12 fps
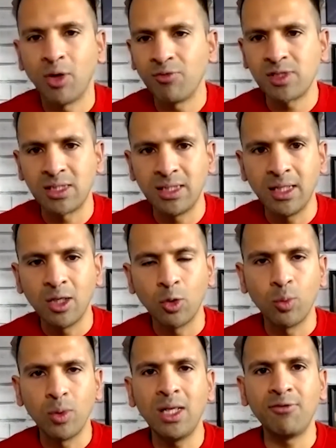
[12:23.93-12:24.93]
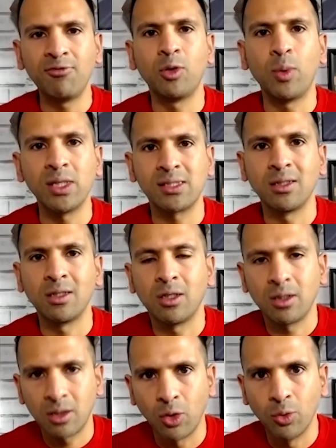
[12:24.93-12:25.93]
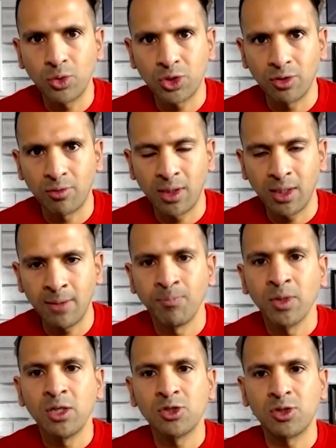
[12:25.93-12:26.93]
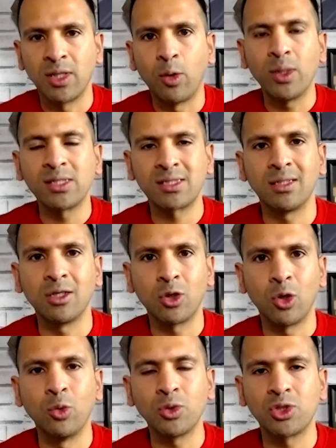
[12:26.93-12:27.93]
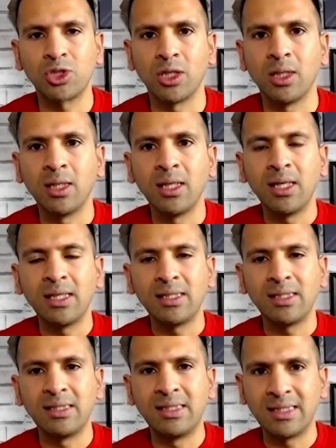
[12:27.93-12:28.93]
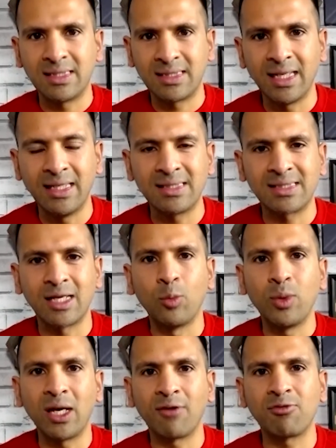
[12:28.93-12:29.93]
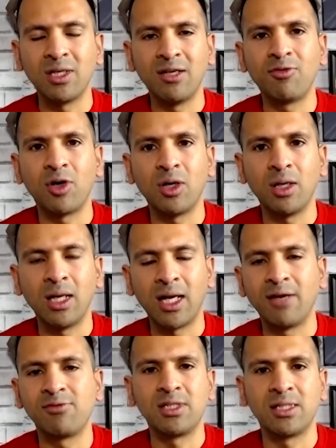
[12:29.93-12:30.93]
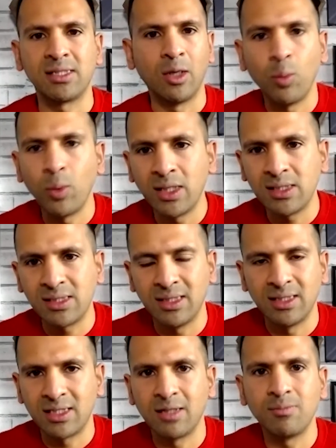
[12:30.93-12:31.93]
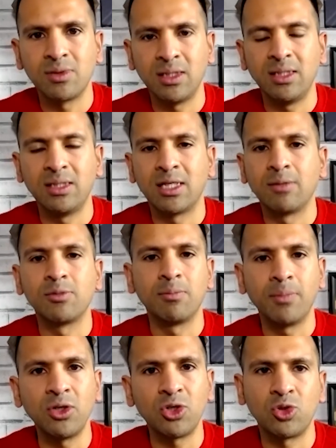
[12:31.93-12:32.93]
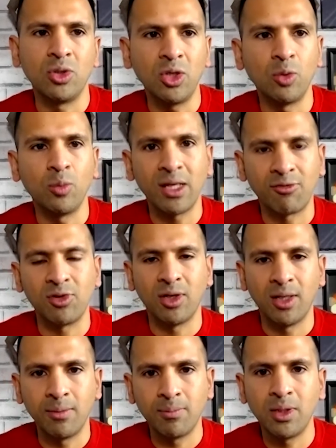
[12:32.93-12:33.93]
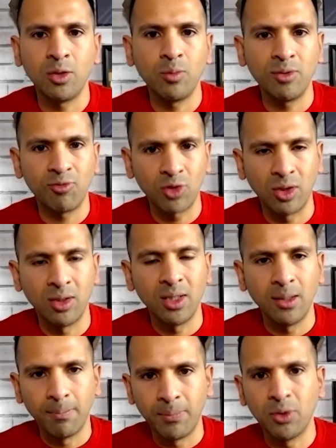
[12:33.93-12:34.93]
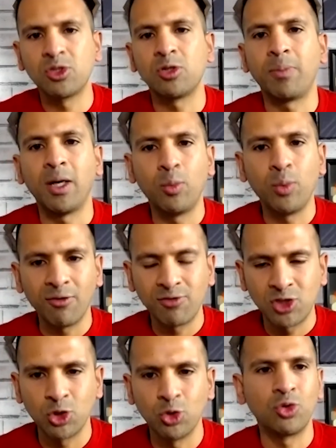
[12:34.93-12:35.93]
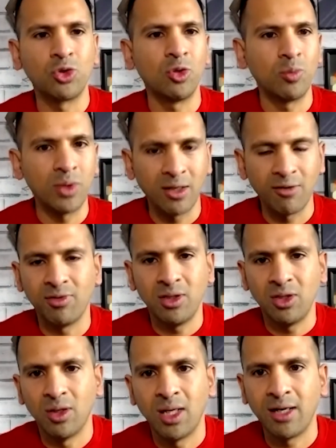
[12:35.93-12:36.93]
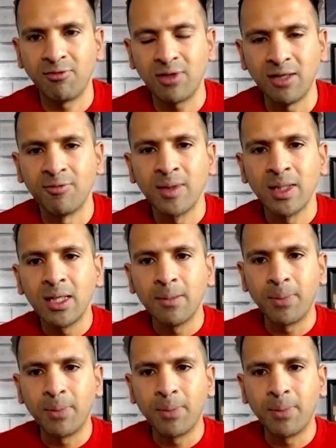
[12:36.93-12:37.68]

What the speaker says: Obviously, we live in a Western culture, right? So that Western culture dictates that we have to live our lives in a certain ways in terms of monetary. We have to earn money. We've got bills to pay. We have children. We have a life to live.